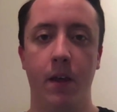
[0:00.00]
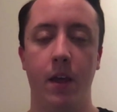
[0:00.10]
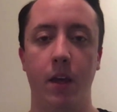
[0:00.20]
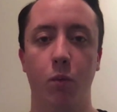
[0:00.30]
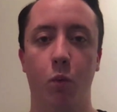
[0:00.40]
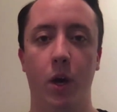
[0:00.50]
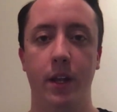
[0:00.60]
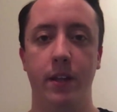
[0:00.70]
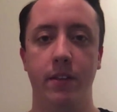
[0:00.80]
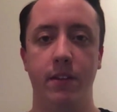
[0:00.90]
A
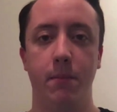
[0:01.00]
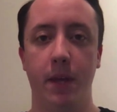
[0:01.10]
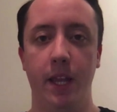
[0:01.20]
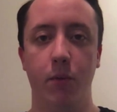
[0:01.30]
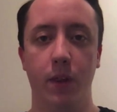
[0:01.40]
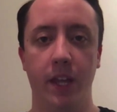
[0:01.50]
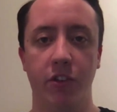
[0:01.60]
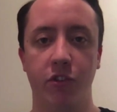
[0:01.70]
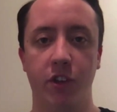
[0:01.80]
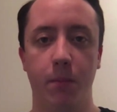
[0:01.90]
one-to-many
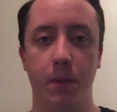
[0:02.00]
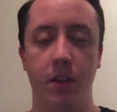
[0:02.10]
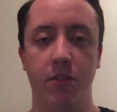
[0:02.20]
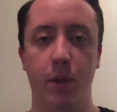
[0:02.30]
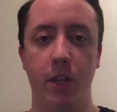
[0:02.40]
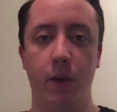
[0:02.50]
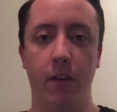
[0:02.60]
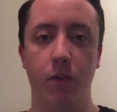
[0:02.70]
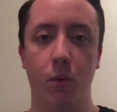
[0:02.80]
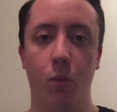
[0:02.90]
relationship is when you have